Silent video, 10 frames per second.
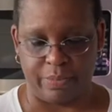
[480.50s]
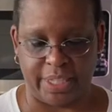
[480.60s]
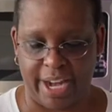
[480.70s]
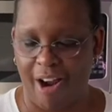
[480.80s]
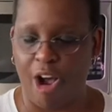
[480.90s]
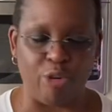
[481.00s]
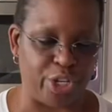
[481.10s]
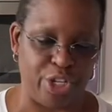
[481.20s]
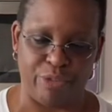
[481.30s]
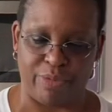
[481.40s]
But they're all
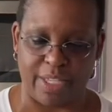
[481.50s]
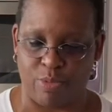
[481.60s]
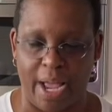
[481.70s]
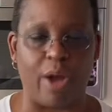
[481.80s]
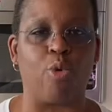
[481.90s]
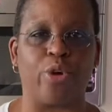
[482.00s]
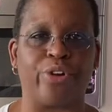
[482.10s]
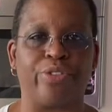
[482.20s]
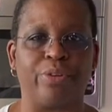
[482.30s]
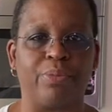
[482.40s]
cute, that's why I
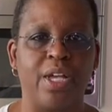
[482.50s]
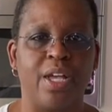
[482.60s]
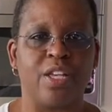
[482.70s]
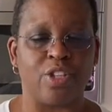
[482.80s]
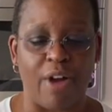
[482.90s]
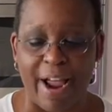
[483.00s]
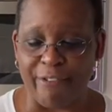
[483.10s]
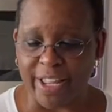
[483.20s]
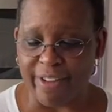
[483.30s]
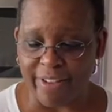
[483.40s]
ordered them. So I
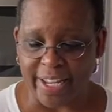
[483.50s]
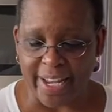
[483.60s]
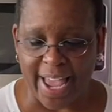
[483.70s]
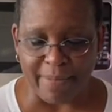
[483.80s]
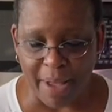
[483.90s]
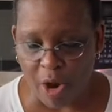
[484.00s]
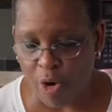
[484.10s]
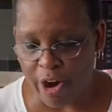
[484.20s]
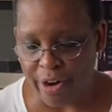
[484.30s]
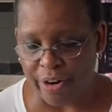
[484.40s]
really, really like my
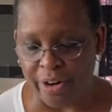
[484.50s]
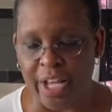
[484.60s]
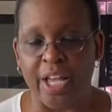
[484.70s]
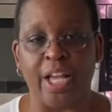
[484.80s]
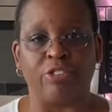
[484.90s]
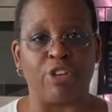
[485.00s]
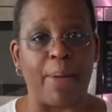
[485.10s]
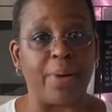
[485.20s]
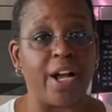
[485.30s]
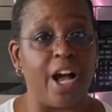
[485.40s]
order.
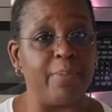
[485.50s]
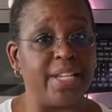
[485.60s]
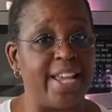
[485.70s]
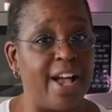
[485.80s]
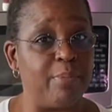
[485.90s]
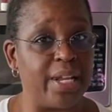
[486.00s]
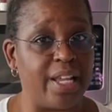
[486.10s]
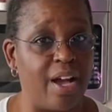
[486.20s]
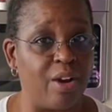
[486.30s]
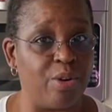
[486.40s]
Drop a comment down
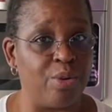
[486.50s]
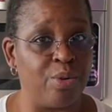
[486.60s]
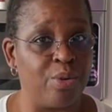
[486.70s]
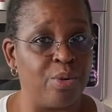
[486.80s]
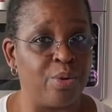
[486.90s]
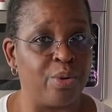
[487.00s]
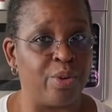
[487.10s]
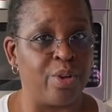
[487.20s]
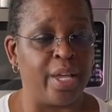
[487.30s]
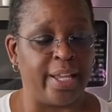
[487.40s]
below.
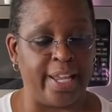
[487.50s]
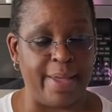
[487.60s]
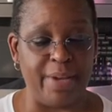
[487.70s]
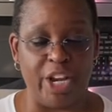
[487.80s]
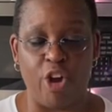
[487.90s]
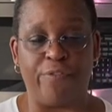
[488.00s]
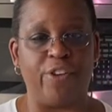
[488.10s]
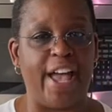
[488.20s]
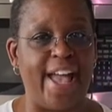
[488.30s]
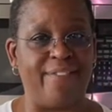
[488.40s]
Let me know if you
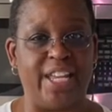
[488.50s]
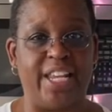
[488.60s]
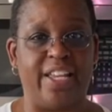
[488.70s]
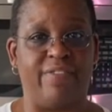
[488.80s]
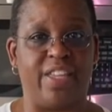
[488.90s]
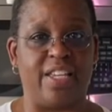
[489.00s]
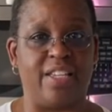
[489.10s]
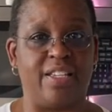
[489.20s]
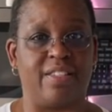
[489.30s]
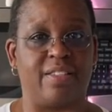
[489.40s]
have any of
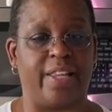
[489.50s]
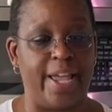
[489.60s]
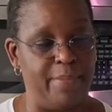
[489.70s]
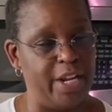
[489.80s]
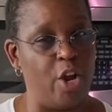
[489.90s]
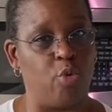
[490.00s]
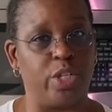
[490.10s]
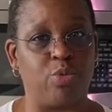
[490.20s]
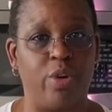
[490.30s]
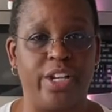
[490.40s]
these. Let me know
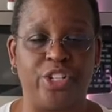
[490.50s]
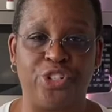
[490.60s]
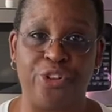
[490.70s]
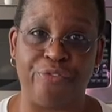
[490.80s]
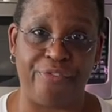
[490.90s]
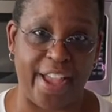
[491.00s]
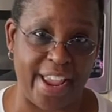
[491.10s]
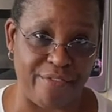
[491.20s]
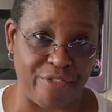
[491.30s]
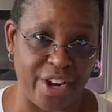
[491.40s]
which one is your
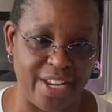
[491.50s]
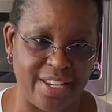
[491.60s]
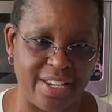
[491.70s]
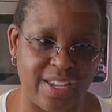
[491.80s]
favorite.